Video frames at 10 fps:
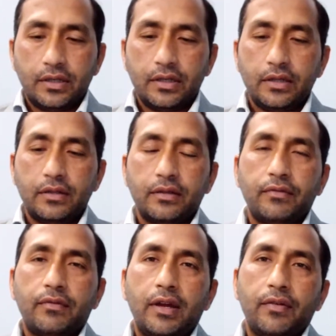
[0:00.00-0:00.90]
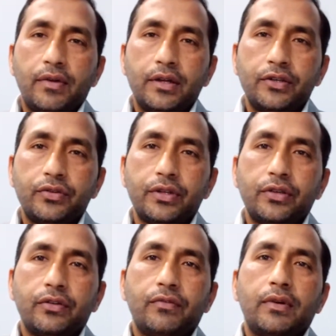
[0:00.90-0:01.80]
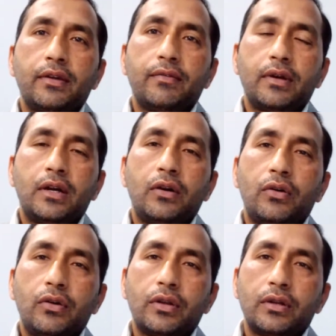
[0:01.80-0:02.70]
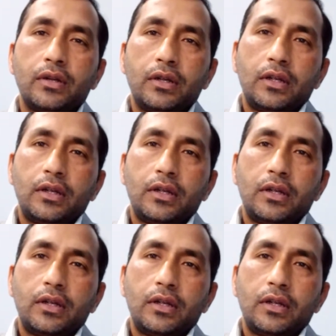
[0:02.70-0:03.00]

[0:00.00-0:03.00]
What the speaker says: in the Viva during your Viva, or